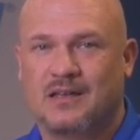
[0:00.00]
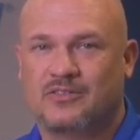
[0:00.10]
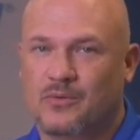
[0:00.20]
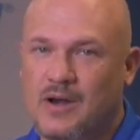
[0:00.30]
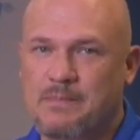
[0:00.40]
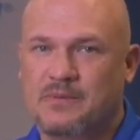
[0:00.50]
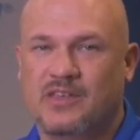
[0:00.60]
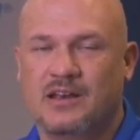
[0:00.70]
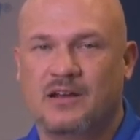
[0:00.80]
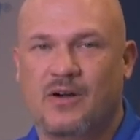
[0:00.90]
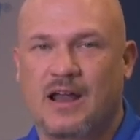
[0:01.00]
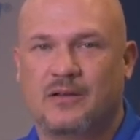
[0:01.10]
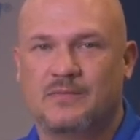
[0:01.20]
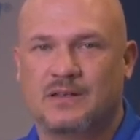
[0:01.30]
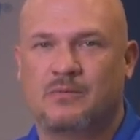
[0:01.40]
As a rapid-setting
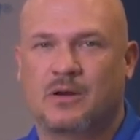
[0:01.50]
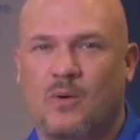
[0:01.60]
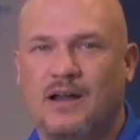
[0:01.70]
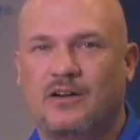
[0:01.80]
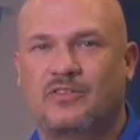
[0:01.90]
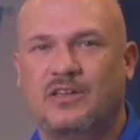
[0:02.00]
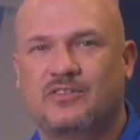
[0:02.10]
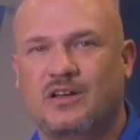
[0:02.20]
grout, it requires the